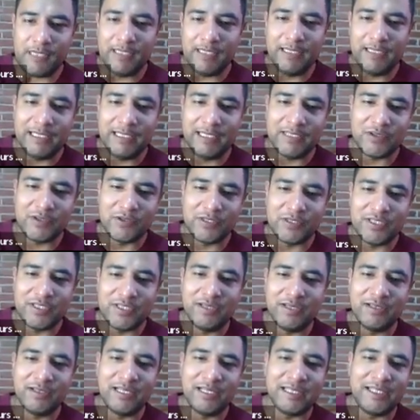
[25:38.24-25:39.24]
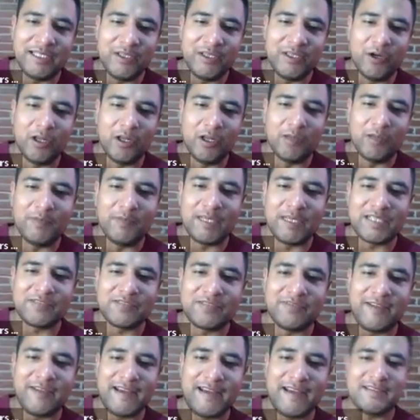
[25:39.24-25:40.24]
Let's consider that the Olmecs
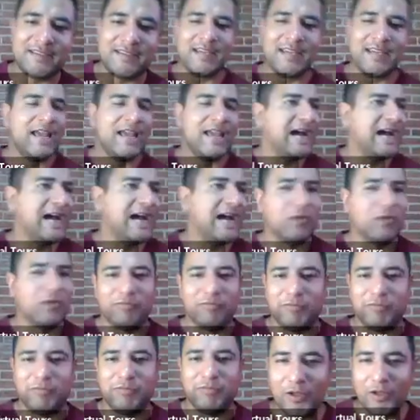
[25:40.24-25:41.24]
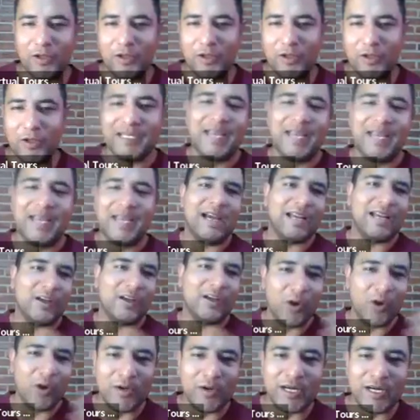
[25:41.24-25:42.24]
faced annual flooding and
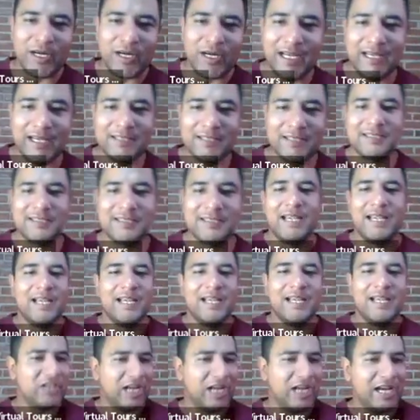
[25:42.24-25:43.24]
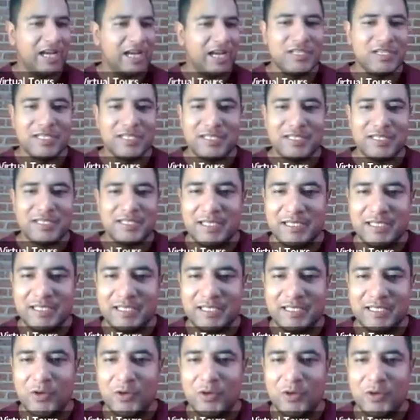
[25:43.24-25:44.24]
hurricanes, changes in the
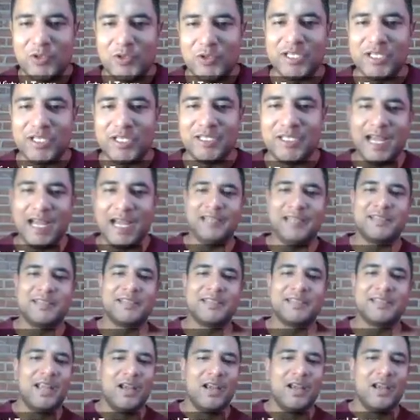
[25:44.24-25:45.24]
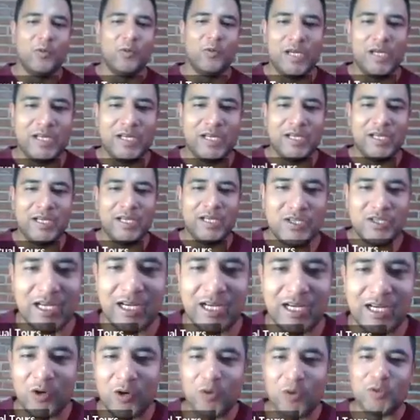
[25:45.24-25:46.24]
ocean tides, which
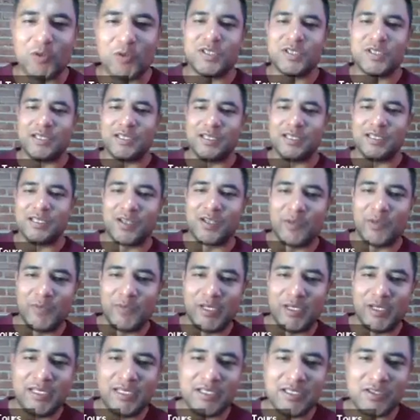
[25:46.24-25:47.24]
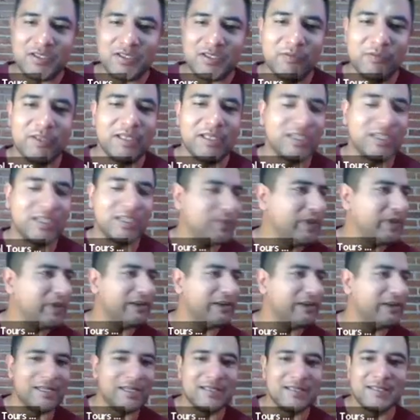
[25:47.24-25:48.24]
coastal communities often
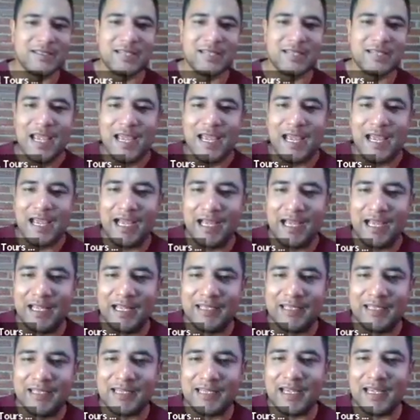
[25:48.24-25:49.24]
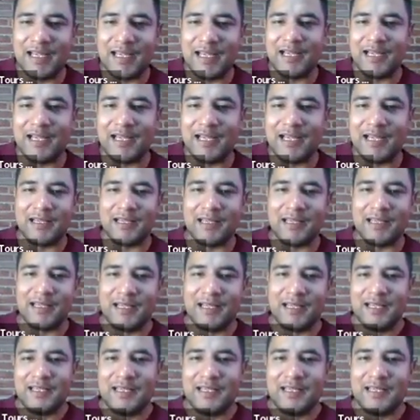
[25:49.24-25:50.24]
experience, and
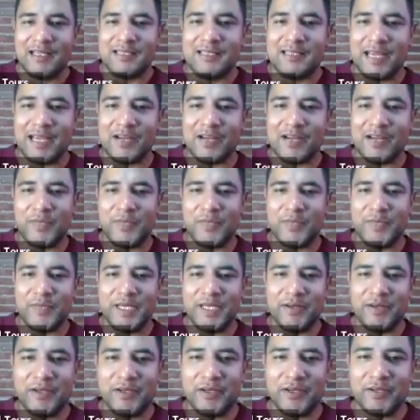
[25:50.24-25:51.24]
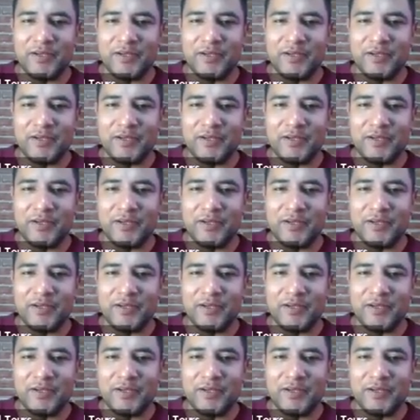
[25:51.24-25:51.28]
second period